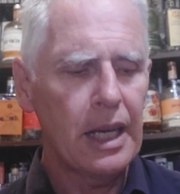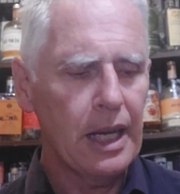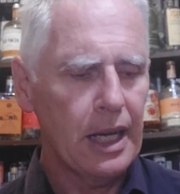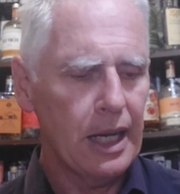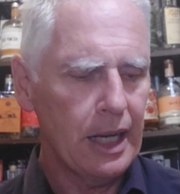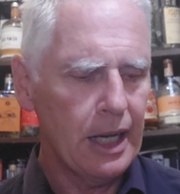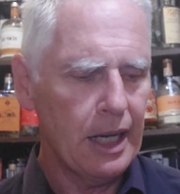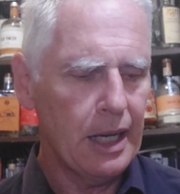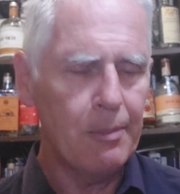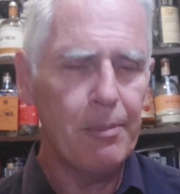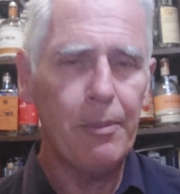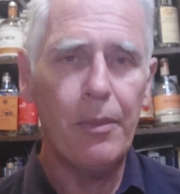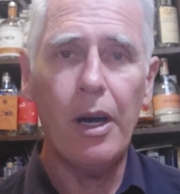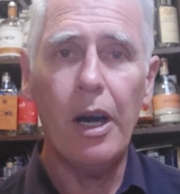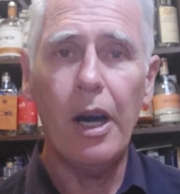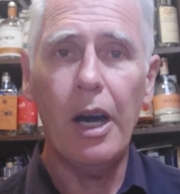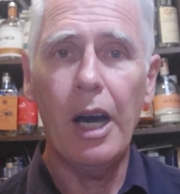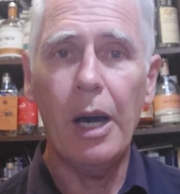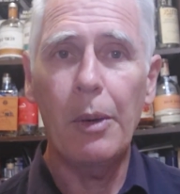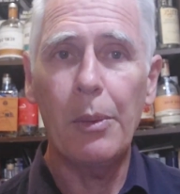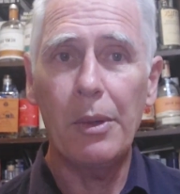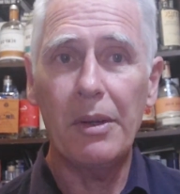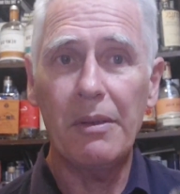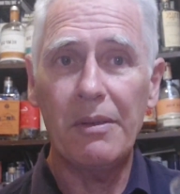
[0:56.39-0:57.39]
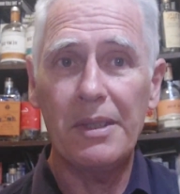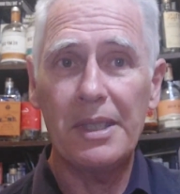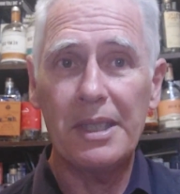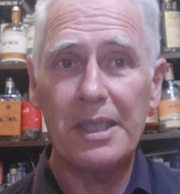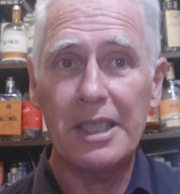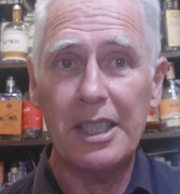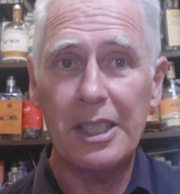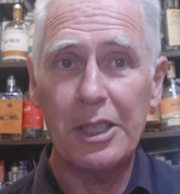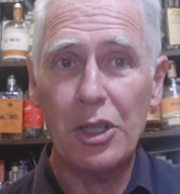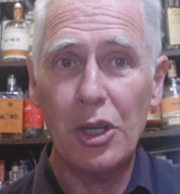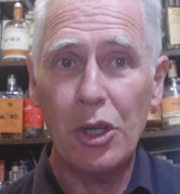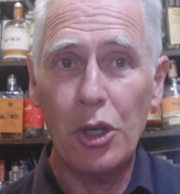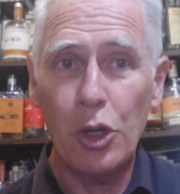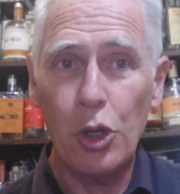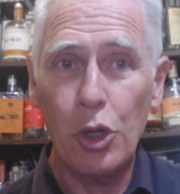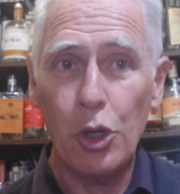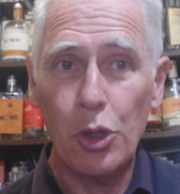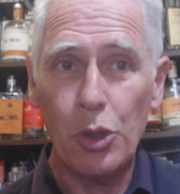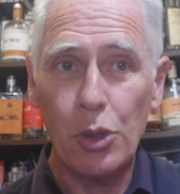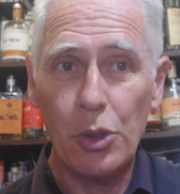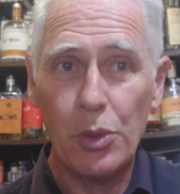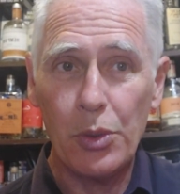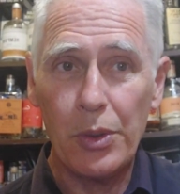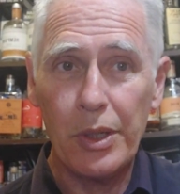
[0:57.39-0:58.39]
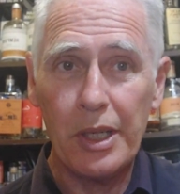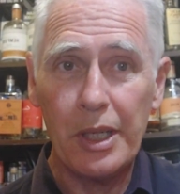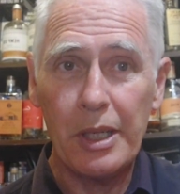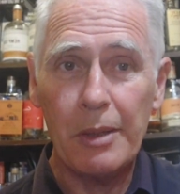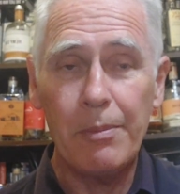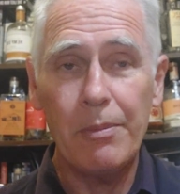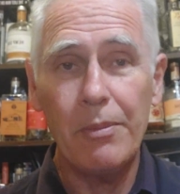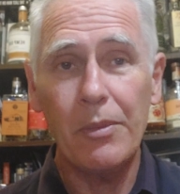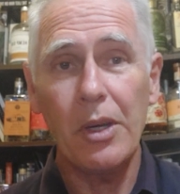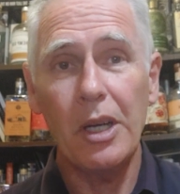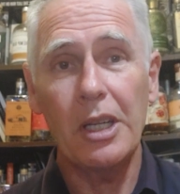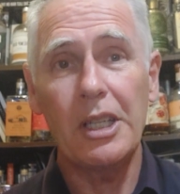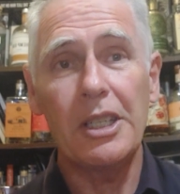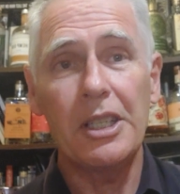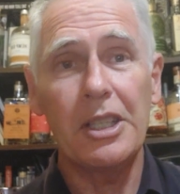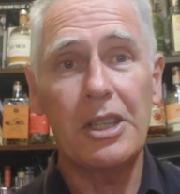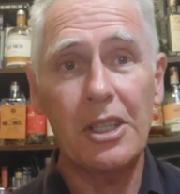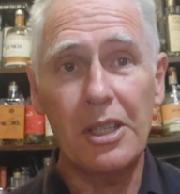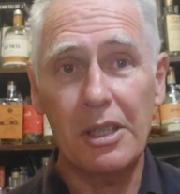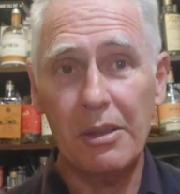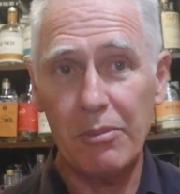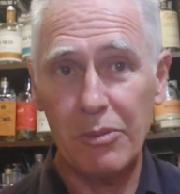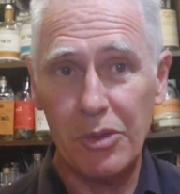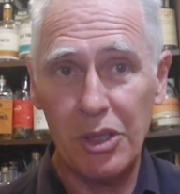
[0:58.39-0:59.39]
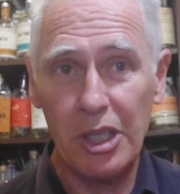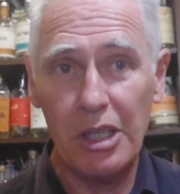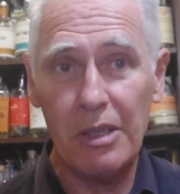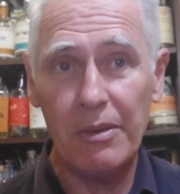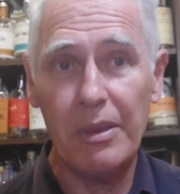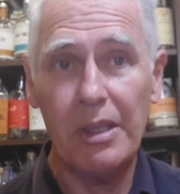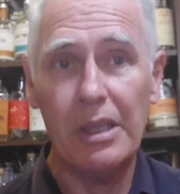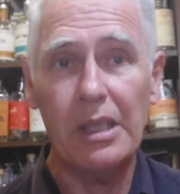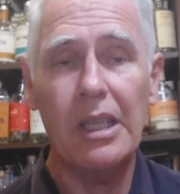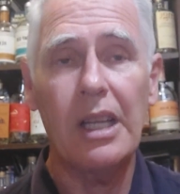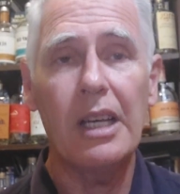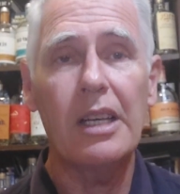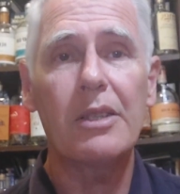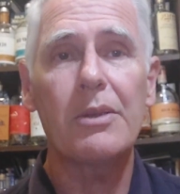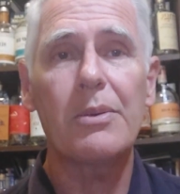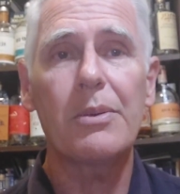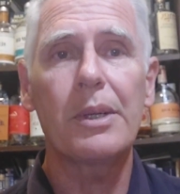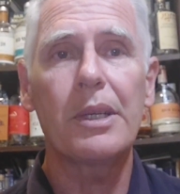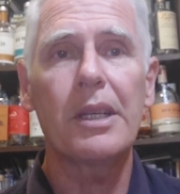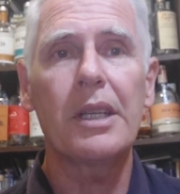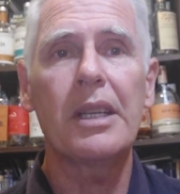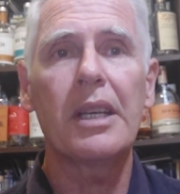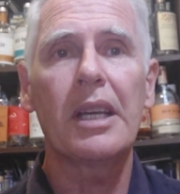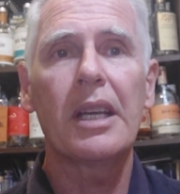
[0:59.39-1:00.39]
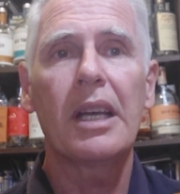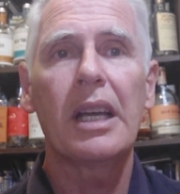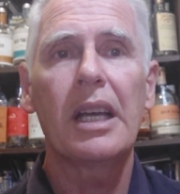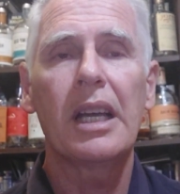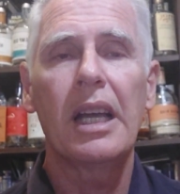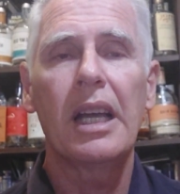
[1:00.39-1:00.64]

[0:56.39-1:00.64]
I went and visited Hurdle Creek. I did the Geneva last week.